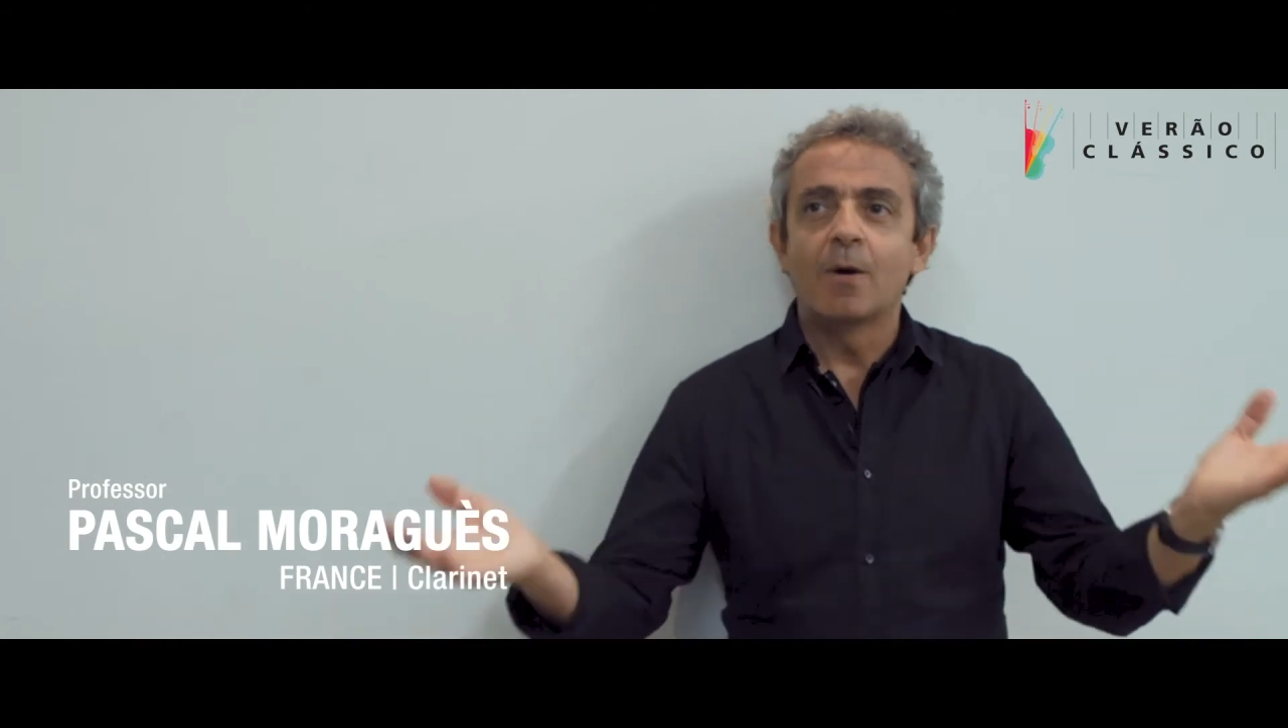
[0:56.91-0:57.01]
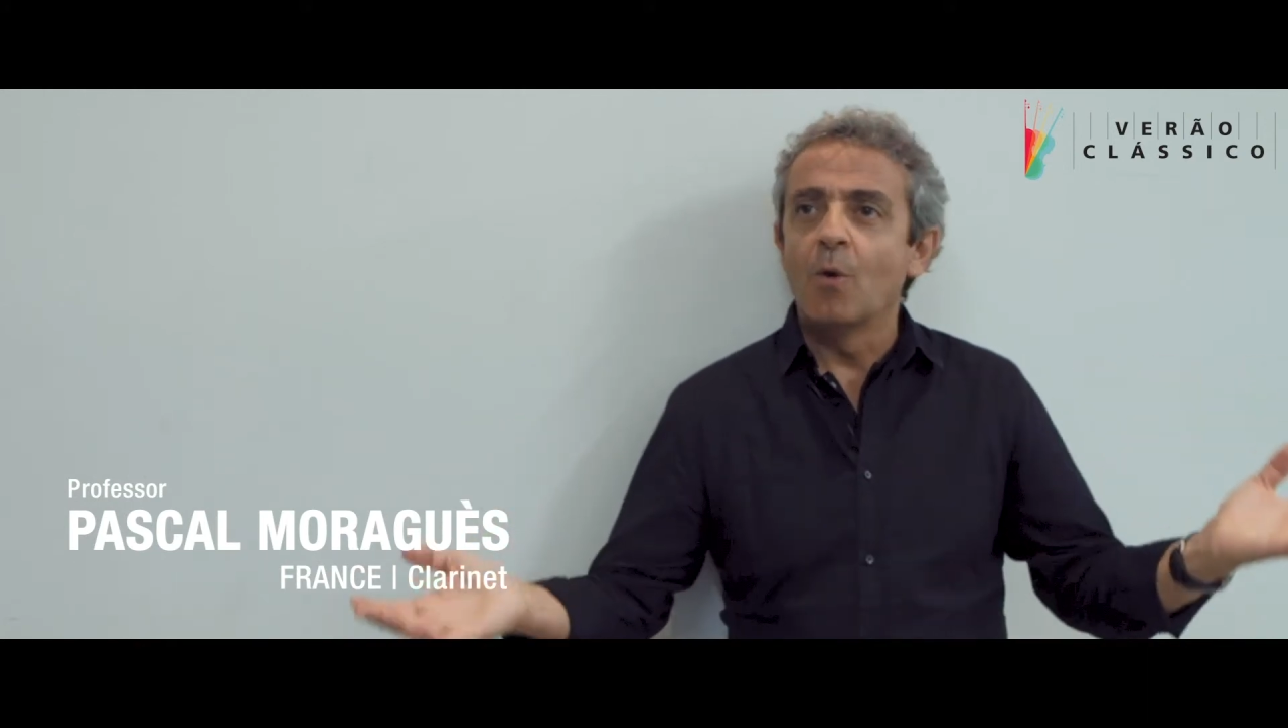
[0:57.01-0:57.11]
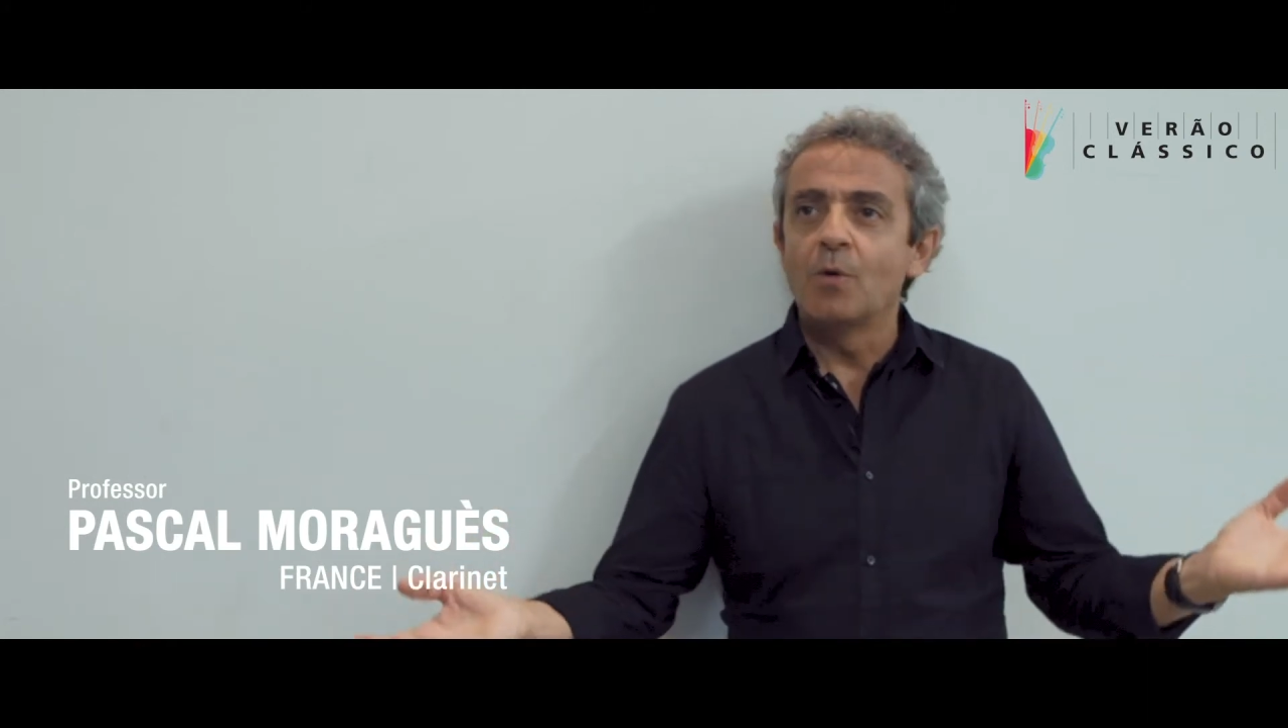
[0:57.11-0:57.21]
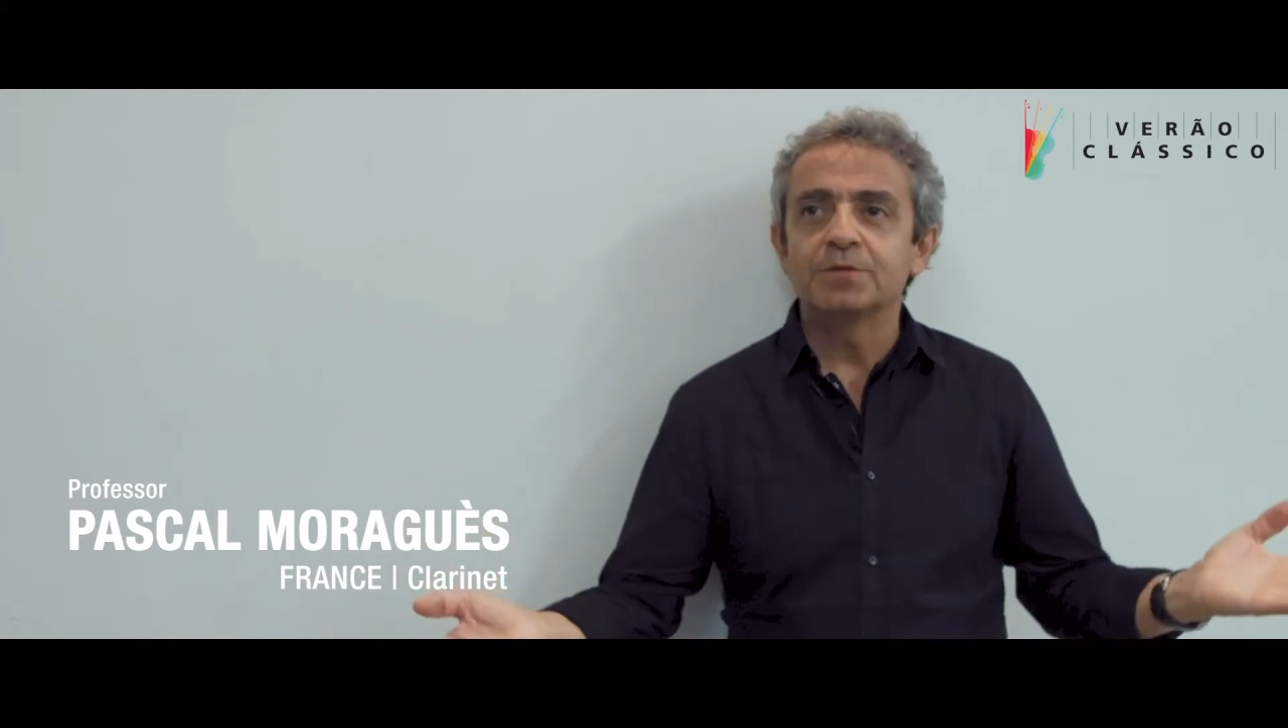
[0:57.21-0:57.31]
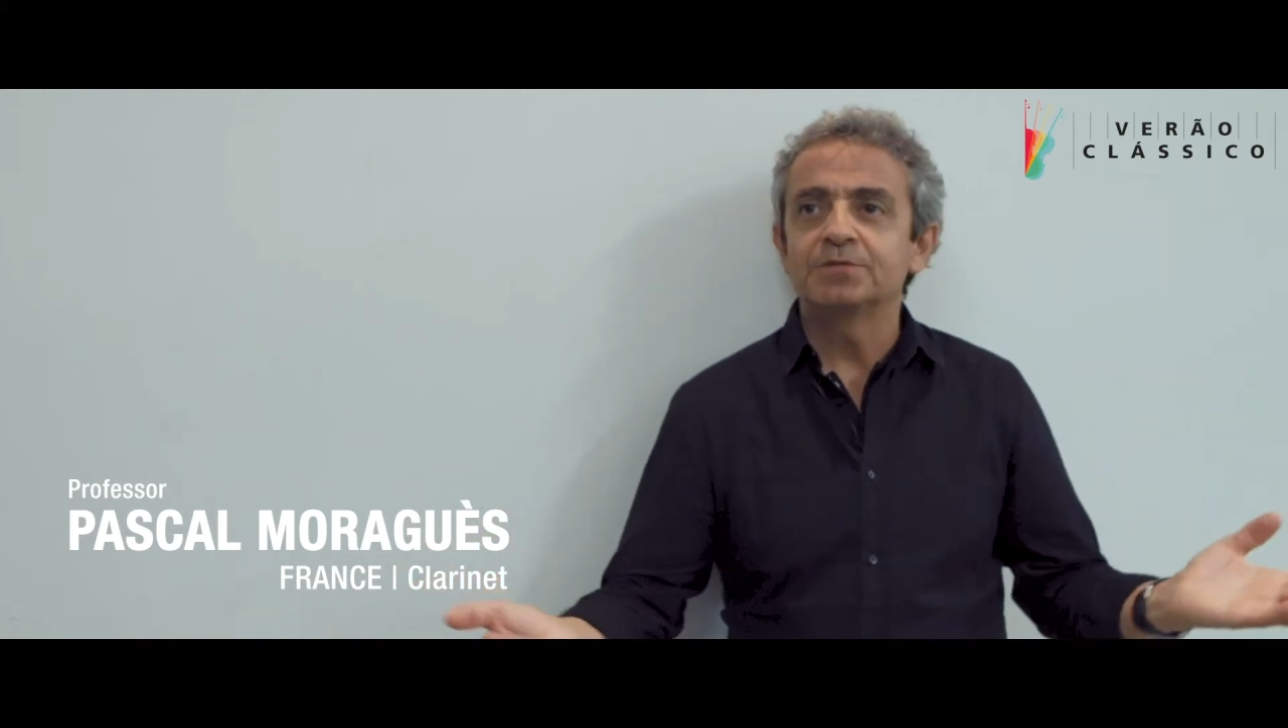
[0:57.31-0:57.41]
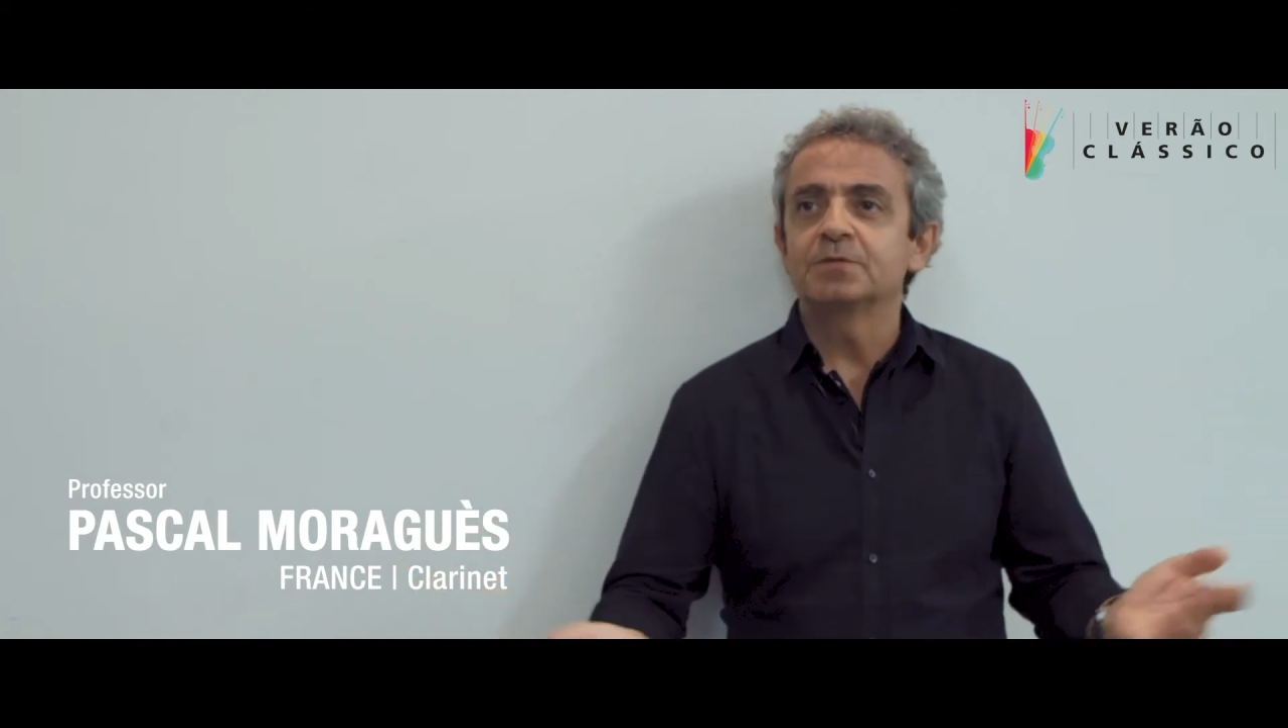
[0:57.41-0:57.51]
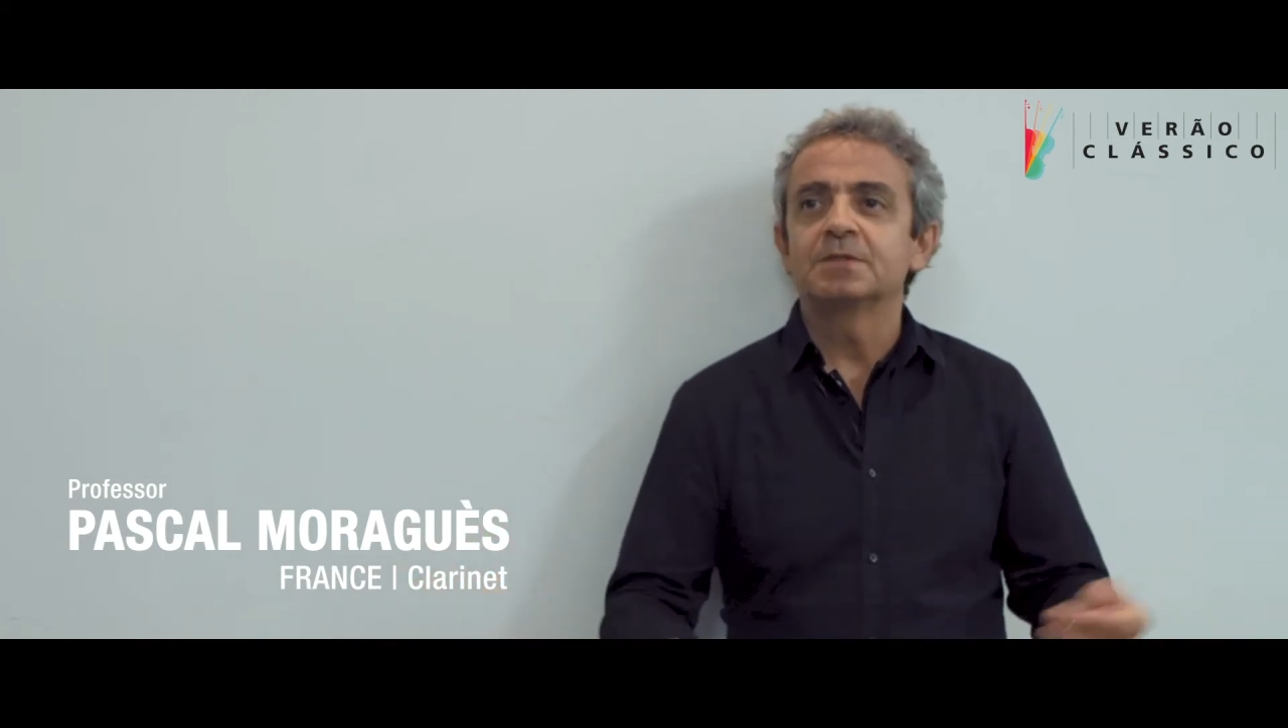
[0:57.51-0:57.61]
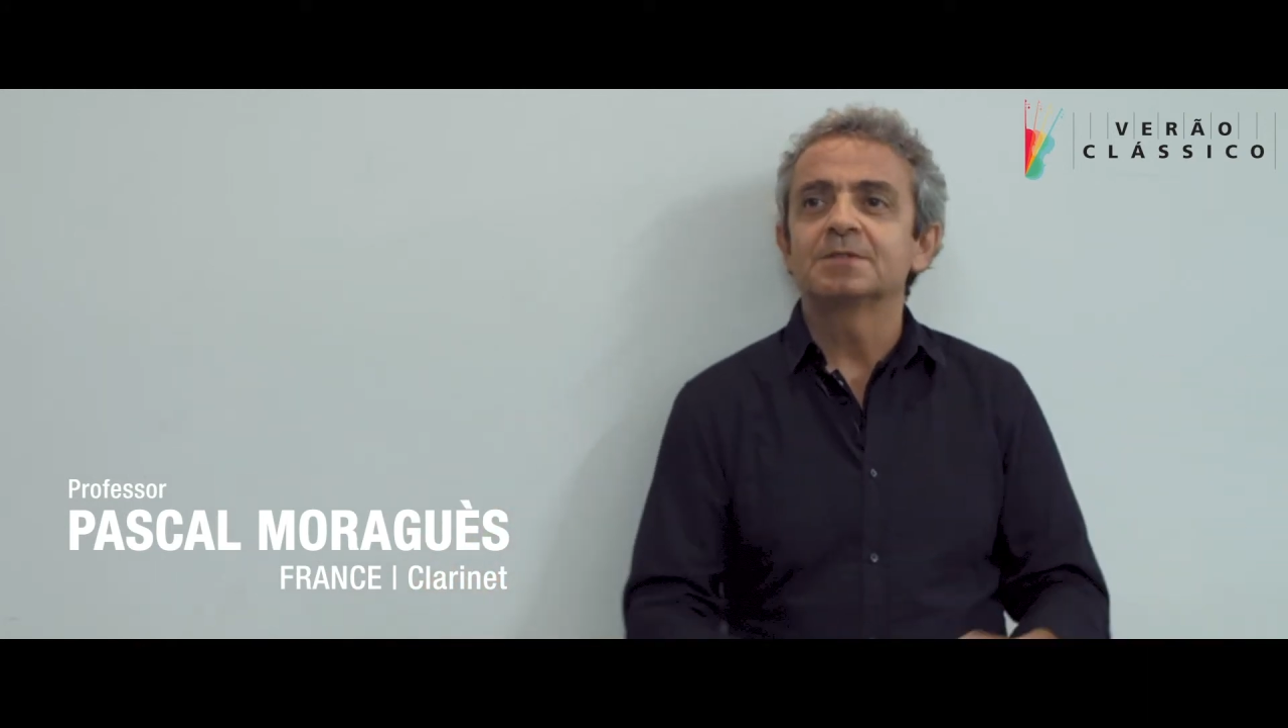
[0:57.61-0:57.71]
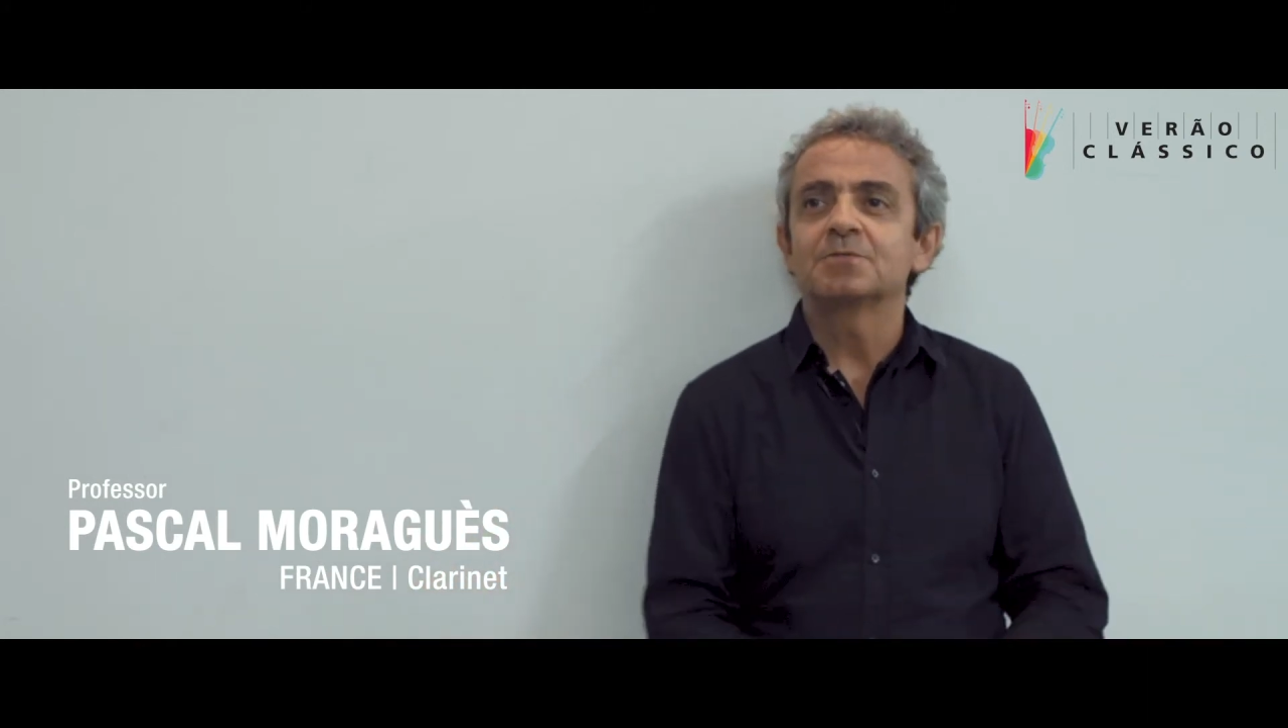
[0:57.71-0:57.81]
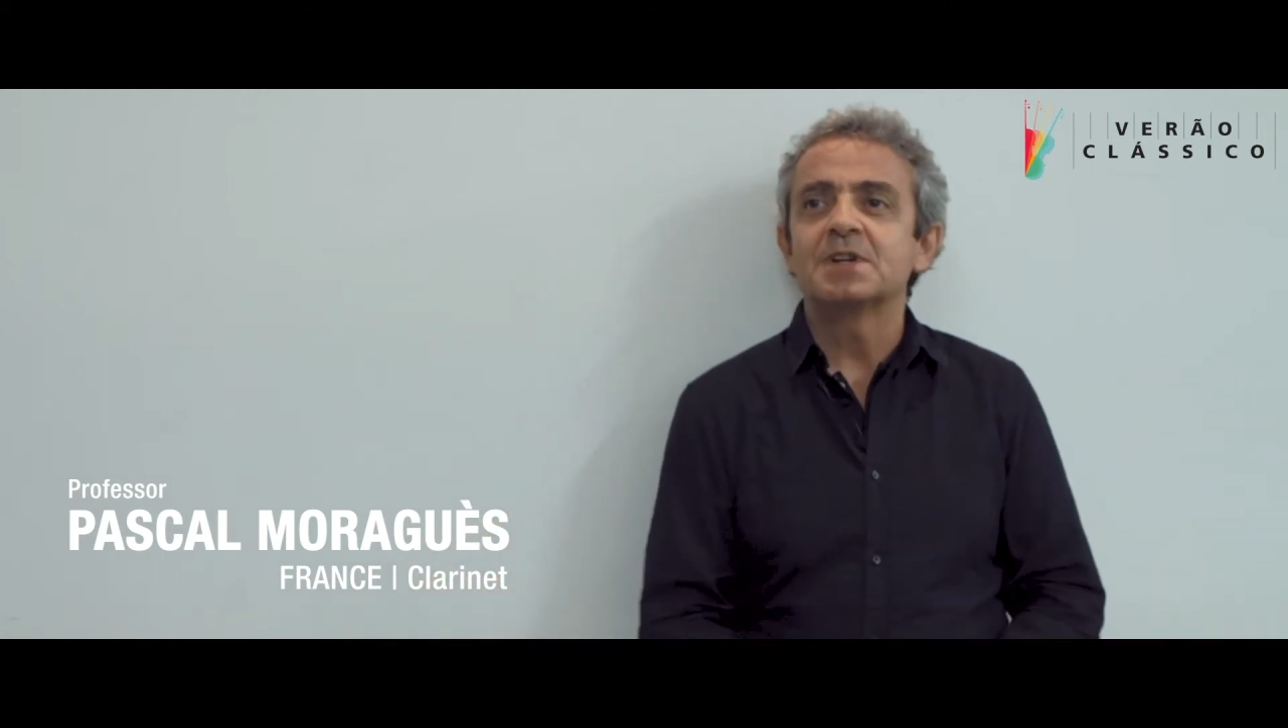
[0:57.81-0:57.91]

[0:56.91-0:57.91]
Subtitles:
all the students